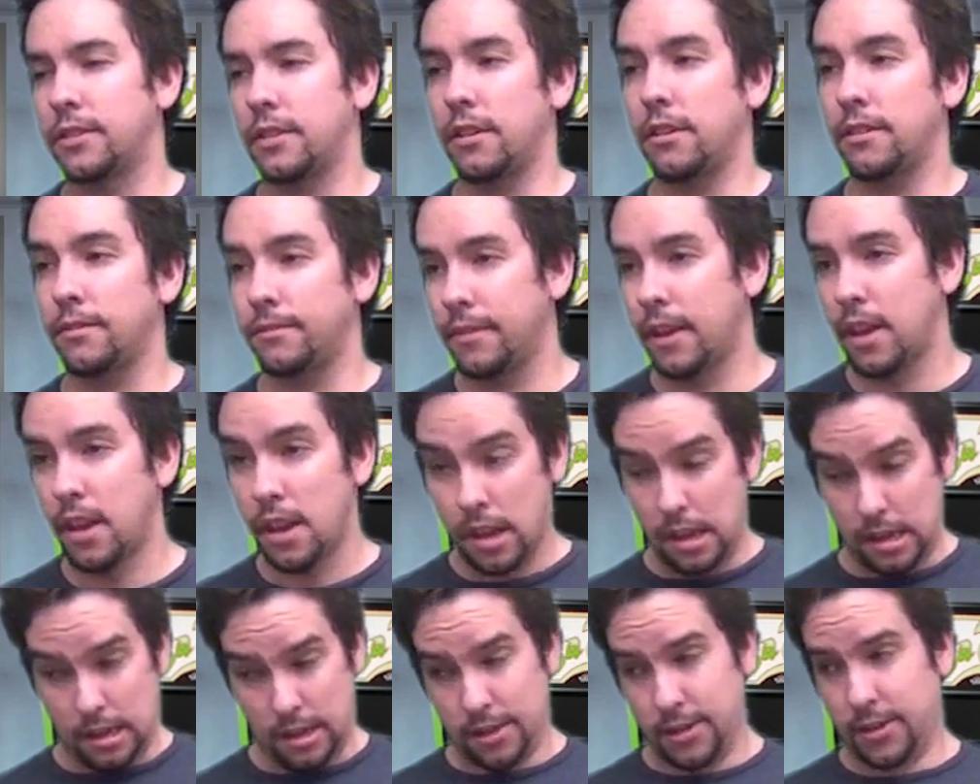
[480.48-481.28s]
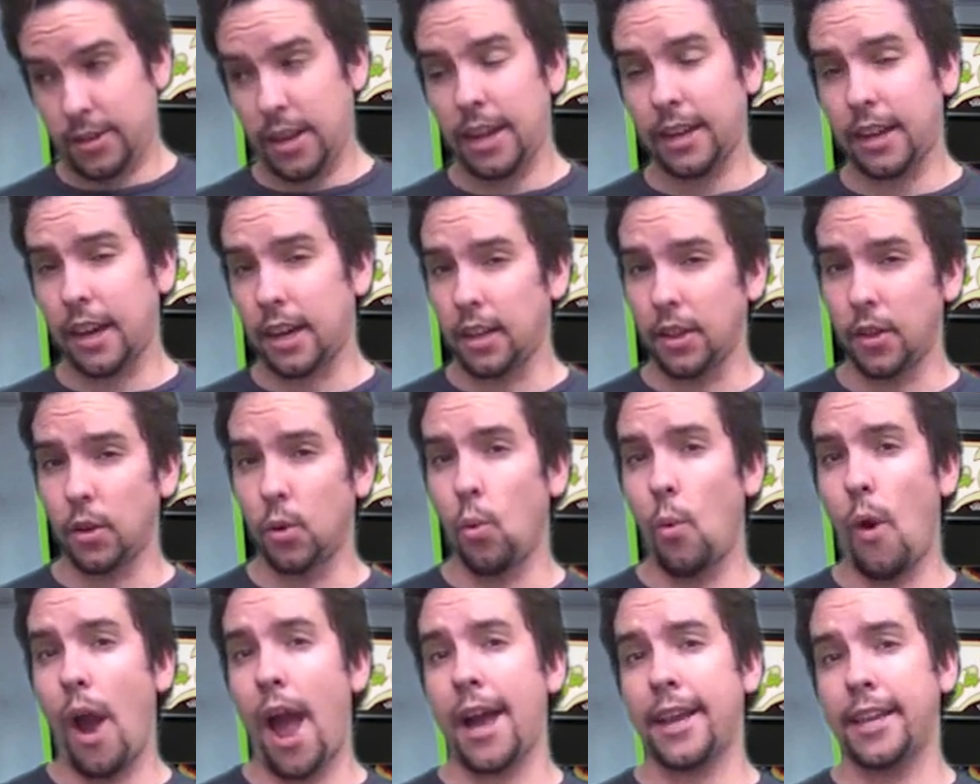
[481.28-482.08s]
our site got a
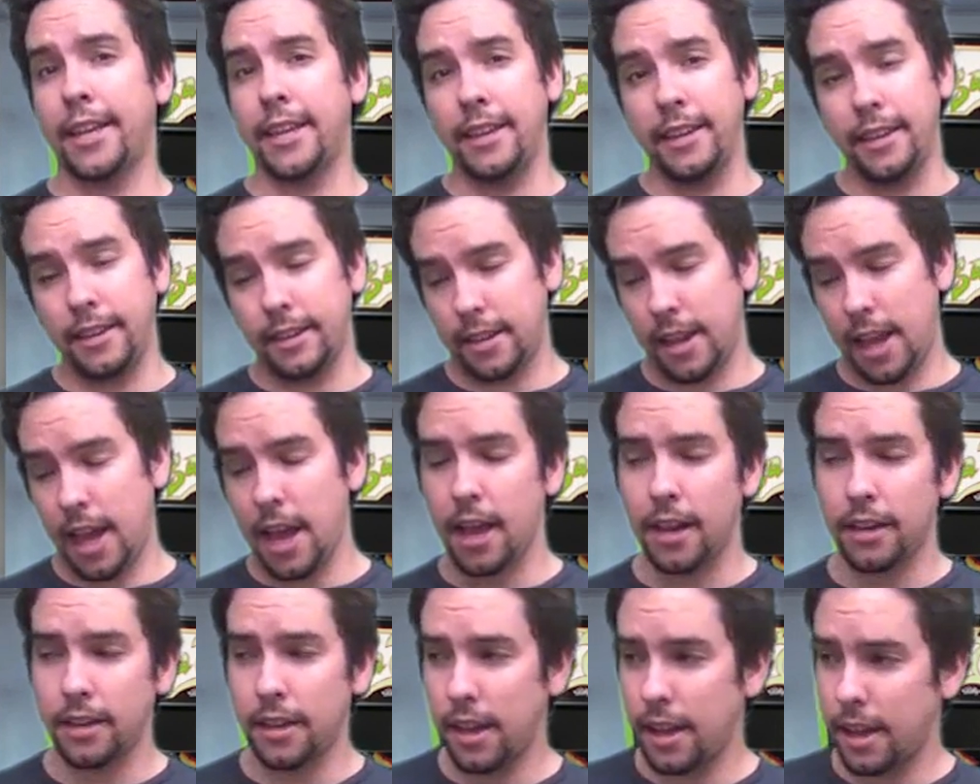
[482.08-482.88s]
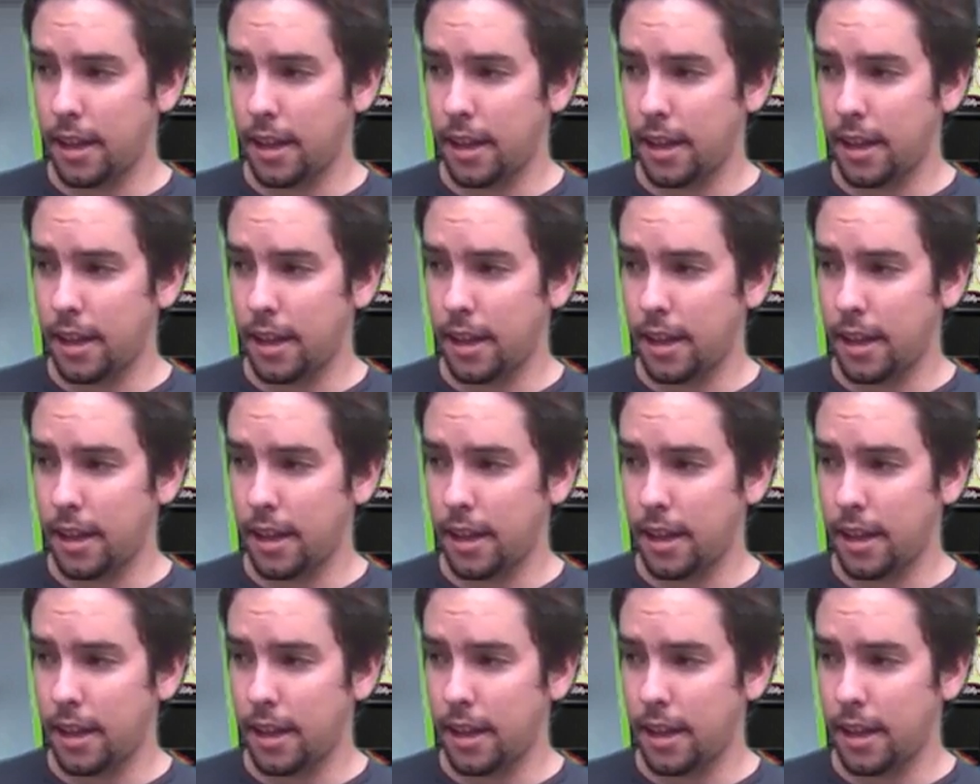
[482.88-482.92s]
little wacky at,